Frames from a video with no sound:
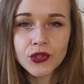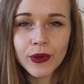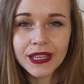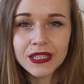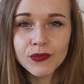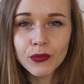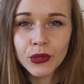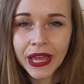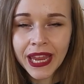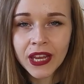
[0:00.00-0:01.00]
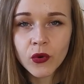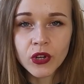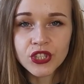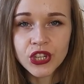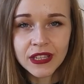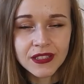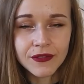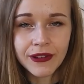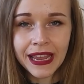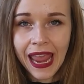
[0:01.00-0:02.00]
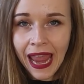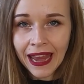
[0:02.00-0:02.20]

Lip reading: to explain or justify